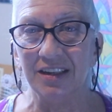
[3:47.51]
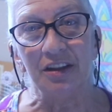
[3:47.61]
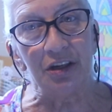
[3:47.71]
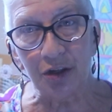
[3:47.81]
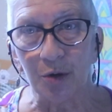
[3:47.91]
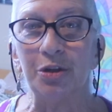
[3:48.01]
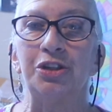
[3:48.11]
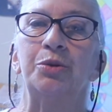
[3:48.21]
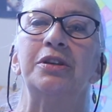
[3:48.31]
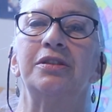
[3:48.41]
in their own
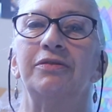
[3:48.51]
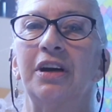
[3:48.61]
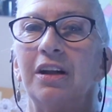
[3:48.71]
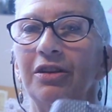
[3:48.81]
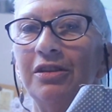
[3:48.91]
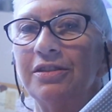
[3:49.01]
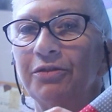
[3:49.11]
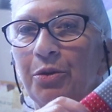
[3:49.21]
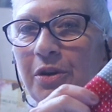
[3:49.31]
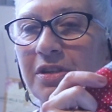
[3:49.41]
choice of colors,
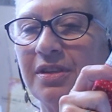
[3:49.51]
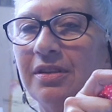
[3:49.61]
of course,